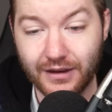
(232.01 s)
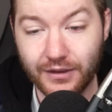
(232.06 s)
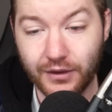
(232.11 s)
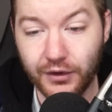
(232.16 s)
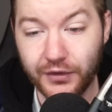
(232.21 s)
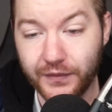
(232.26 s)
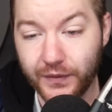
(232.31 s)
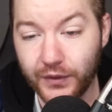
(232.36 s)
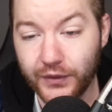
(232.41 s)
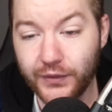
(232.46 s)

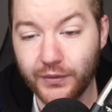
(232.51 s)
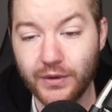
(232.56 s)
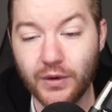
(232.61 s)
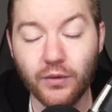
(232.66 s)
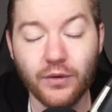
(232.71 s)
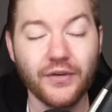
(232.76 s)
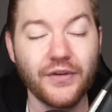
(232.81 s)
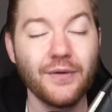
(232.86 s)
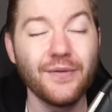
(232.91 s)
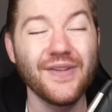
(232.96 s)
Those first three
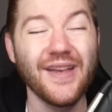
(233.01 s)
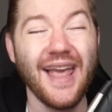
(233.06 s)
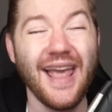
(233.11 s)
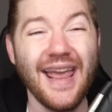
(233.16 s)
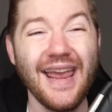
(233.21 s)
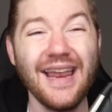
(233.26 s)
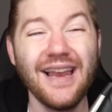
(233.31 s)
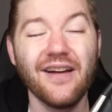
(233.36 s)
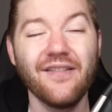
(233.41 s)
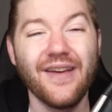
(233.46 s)
quarters, he was
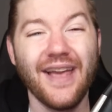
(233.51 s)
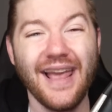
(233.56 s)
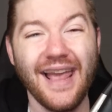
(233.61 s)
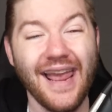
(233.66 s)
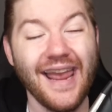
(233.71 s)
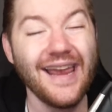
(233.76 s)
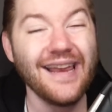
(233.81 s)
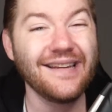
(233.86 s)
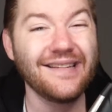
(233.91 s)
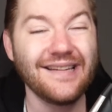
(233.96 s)
eight of
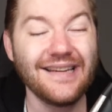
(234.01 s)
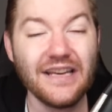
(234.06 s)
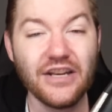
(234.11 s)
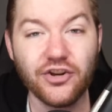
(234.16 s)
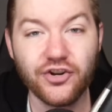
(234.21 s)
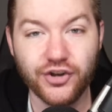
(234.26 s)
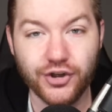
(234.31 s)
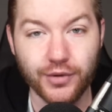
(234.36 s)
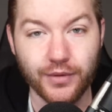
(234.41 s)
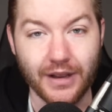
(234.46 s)
18
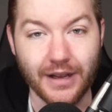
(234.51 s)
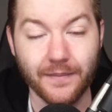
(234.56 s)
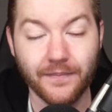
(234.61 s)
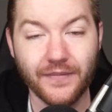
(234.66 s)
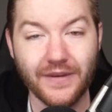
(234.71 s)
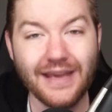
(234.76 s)
shooting.